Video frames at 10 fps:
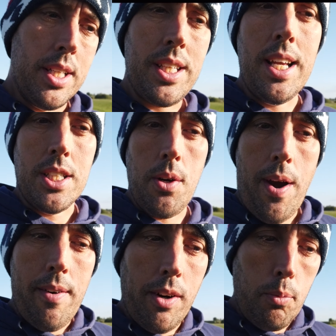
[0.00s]

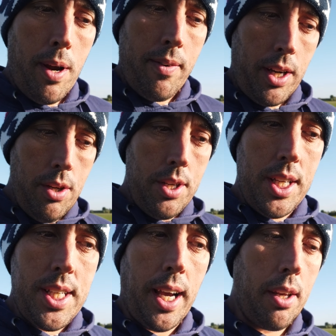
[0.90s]
sensor error where it couldn't
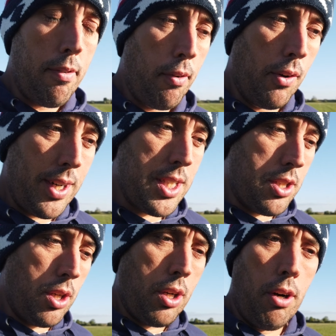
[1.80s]
detect the floor as
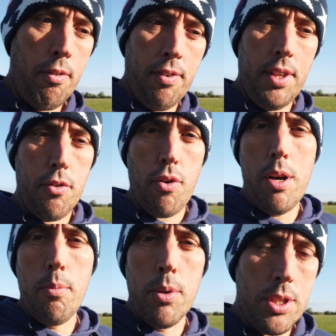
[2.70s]
I took off. The
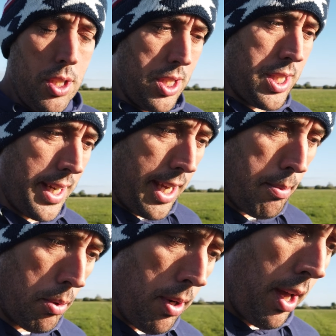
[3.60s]
drone wasn't
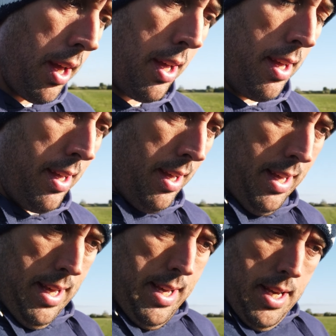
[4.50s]
stable.
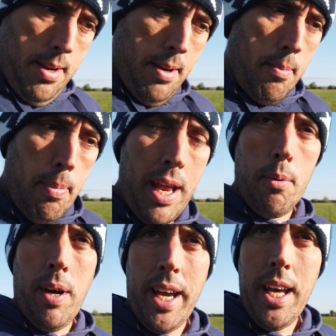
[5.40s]
But
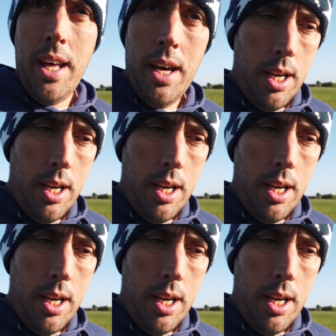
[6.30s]
anyway,